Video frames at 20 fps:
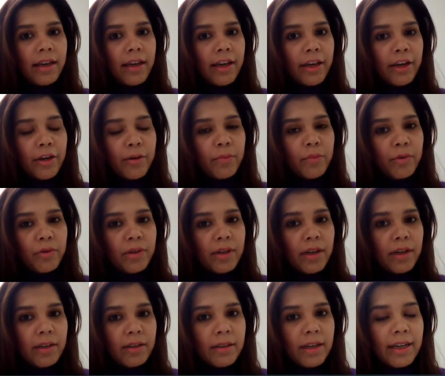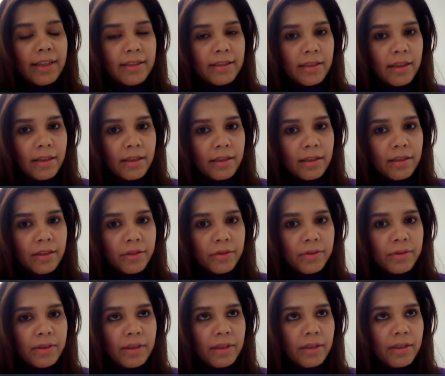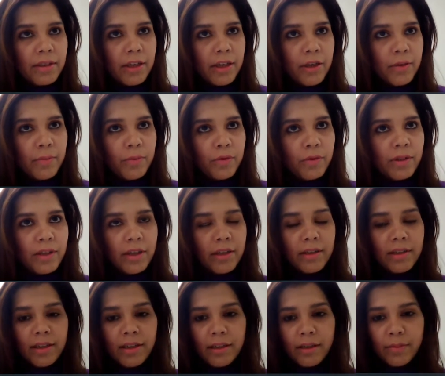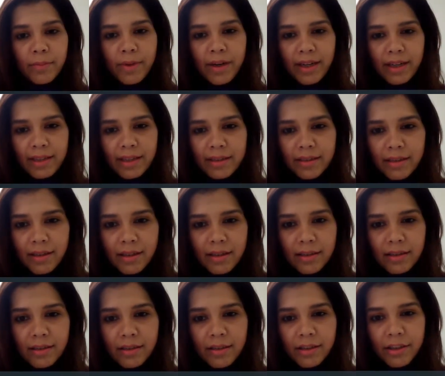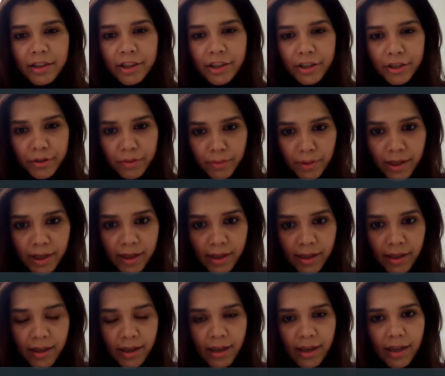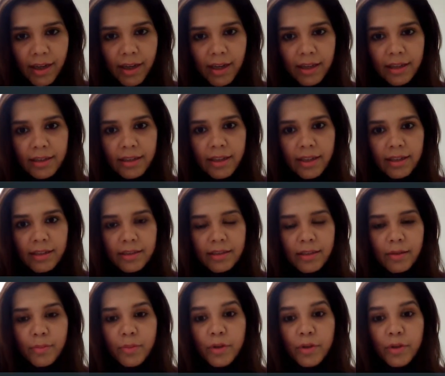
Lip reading: using the hair product in Pakistan, Kione, and that is a